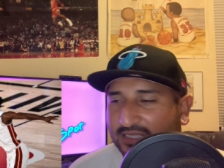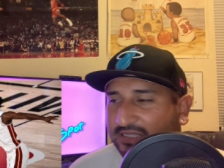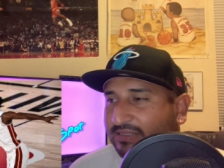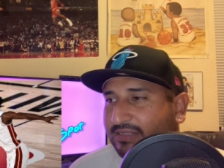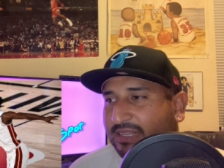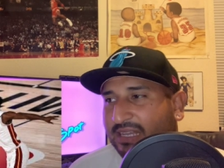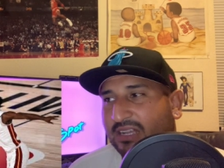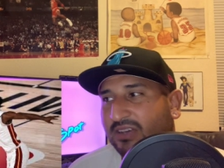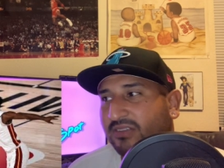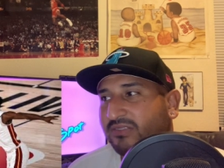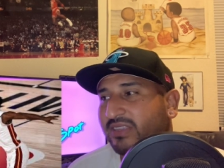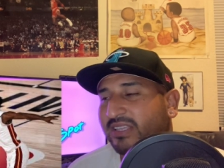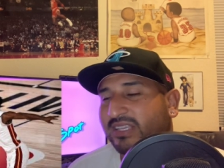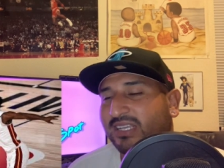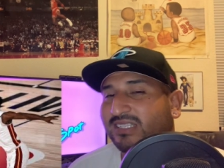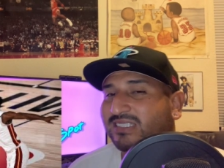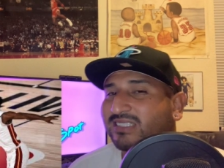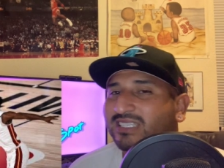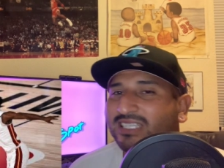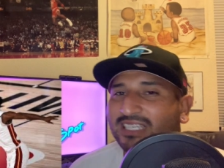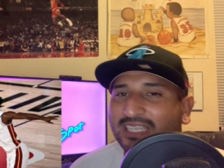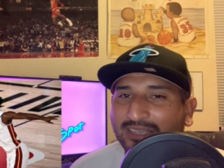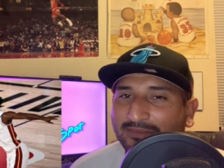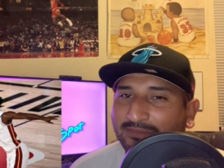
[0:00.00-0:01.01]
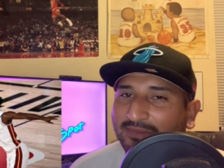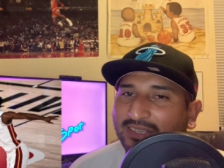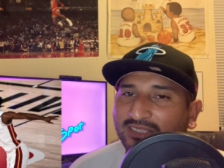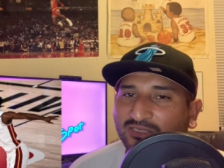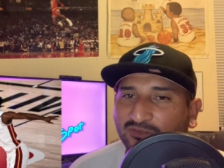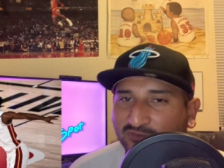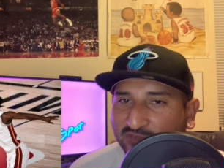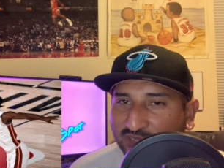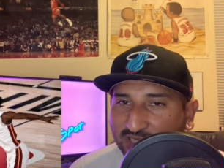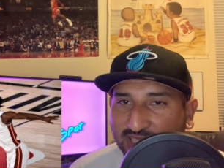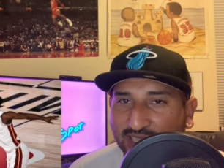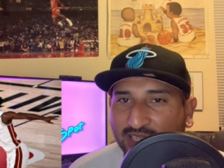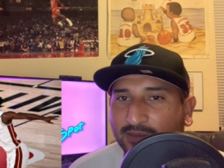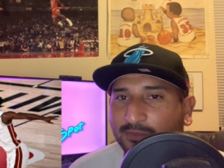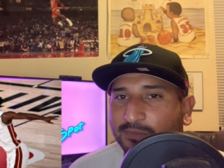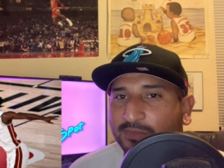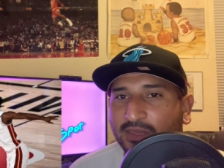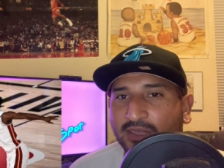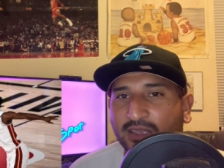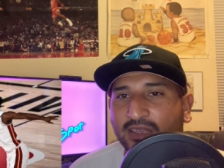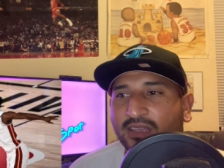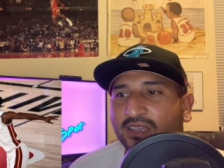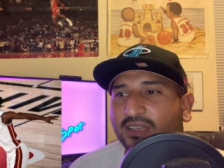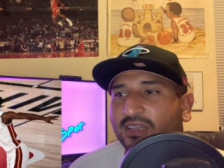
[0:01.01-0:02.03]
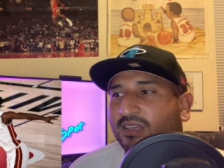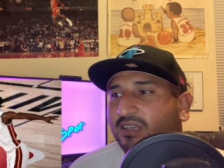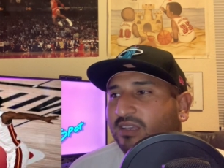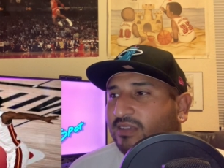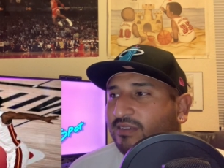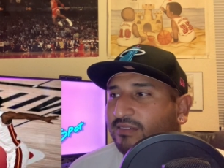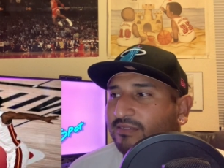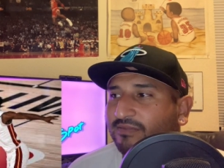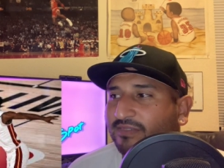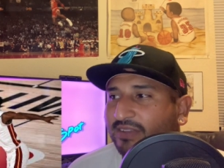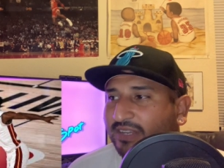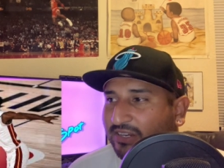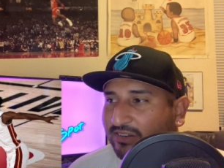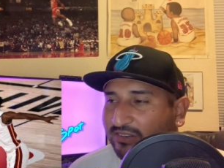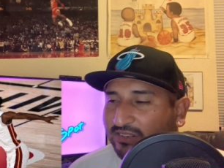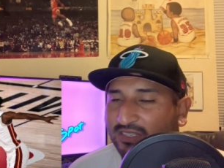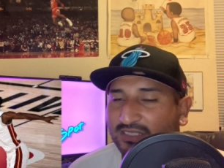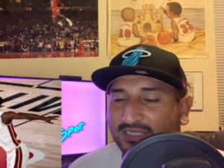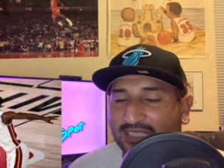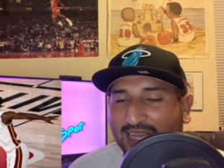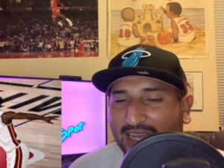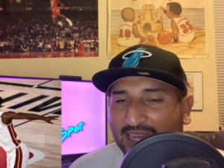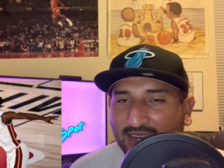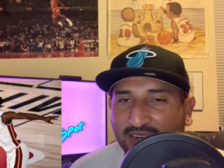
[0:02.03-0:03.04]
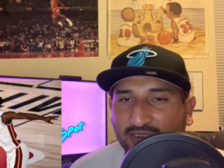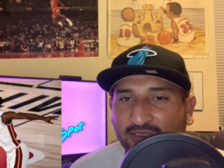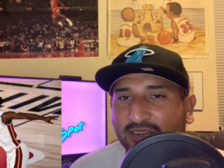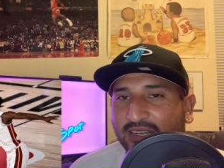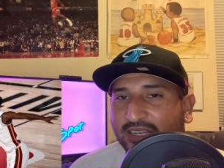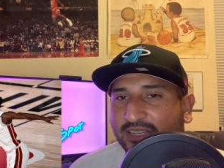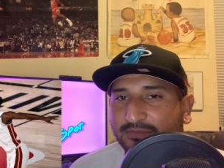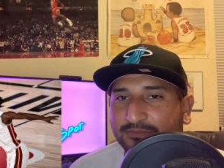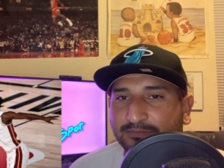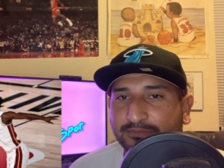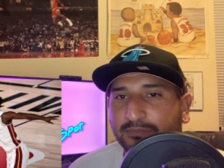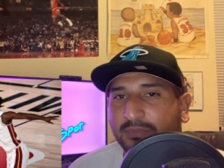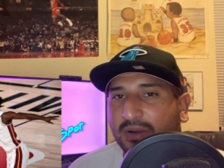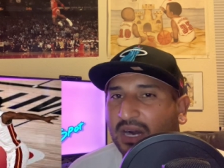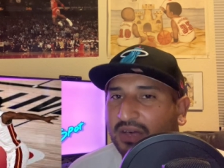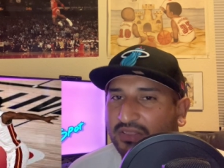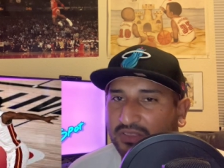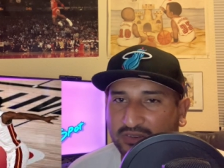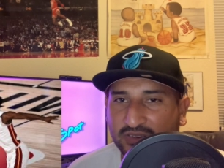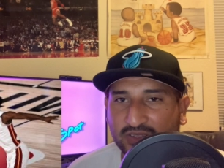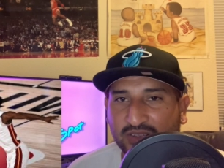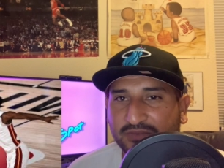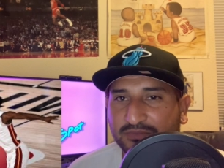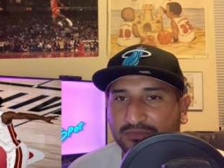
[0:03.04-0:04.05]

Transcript: I don't think a team has really figured us out and bothered